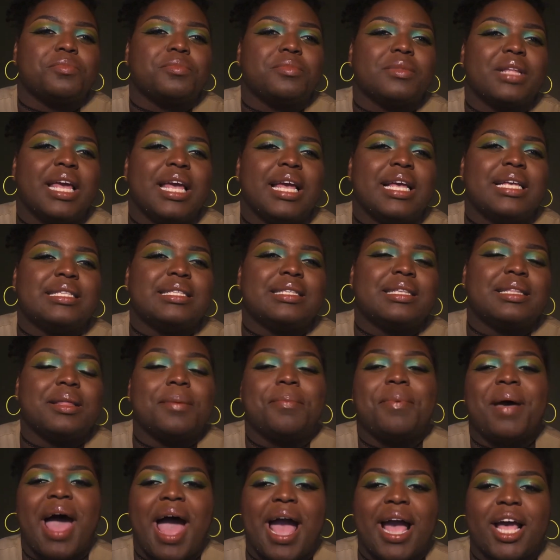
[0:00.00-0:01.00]
Is the
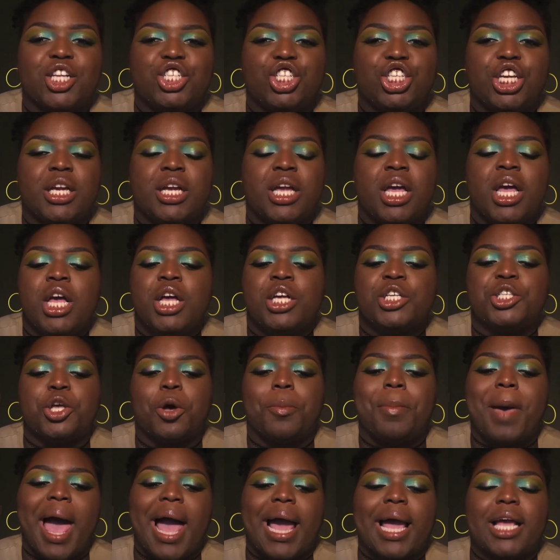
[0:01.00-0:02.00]
packaging. So
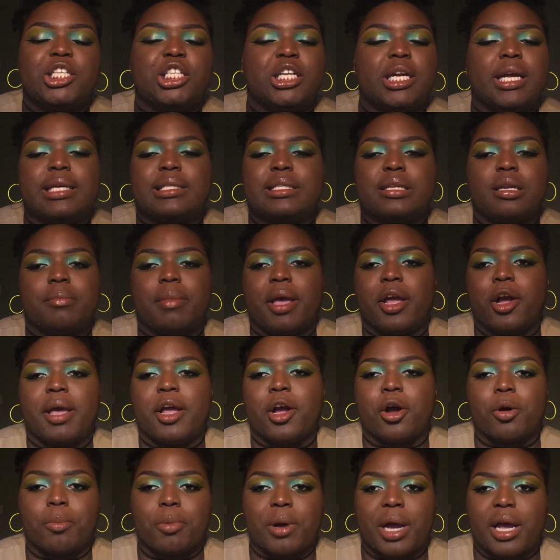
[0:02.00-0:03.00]
packaging isn't a
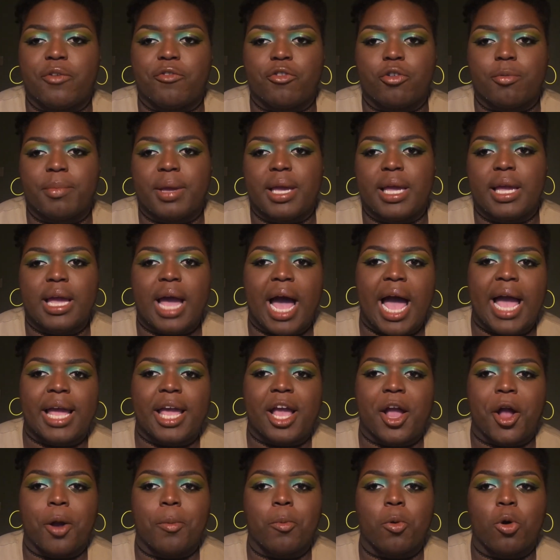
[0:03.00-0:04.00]
make or break for me. I
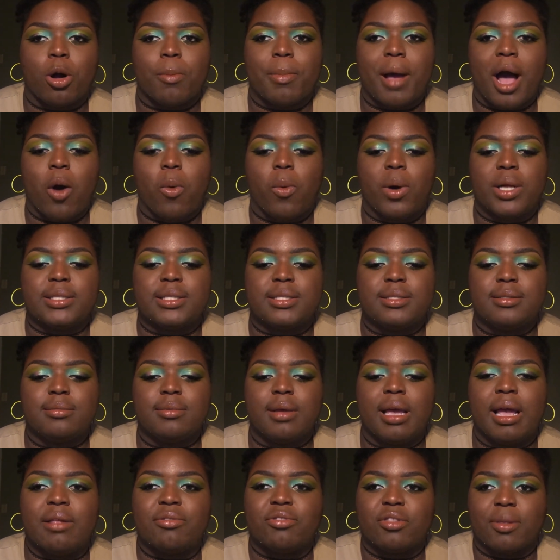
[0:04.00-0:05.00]
care more about what's
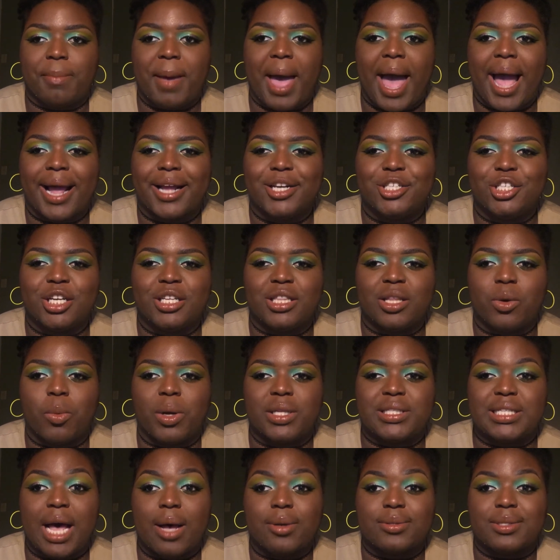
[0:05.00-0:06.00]
in the packaging than
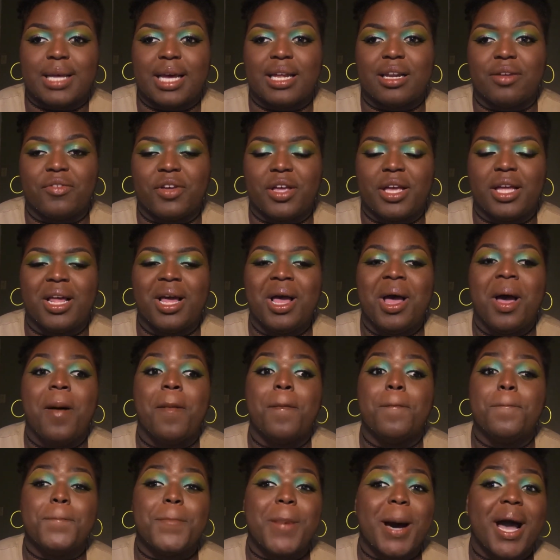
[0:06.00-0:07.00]
what's outside of it.
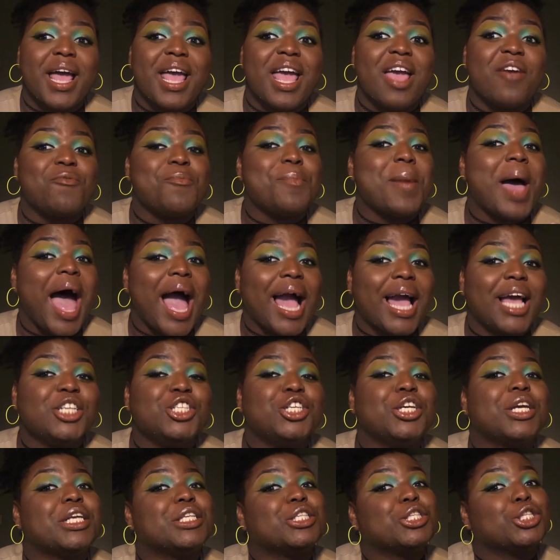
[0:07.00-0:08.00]
But if
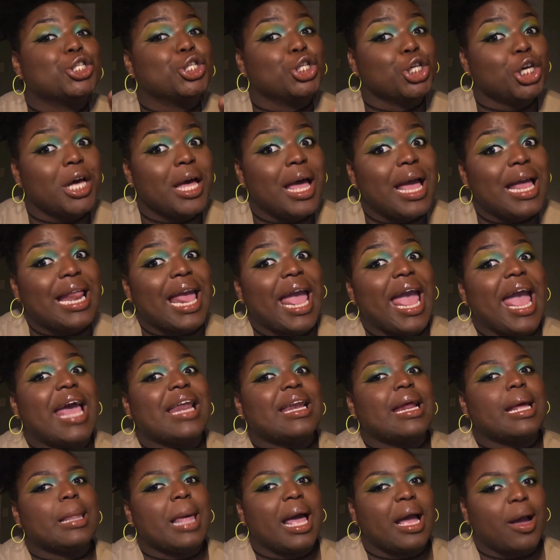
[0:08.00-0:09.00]
packaging is good and
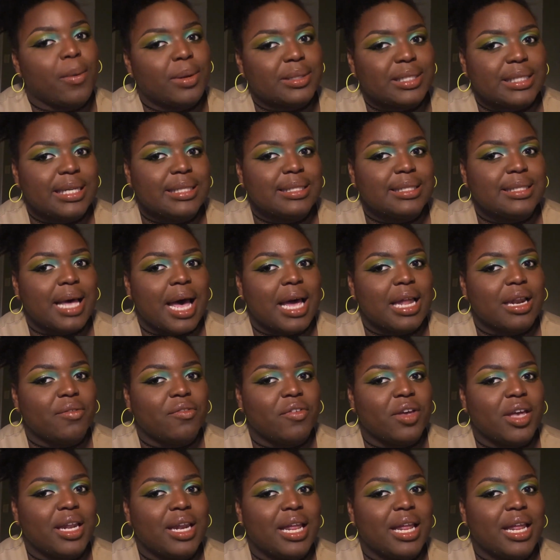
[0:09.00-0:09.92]
I like what's inside of it,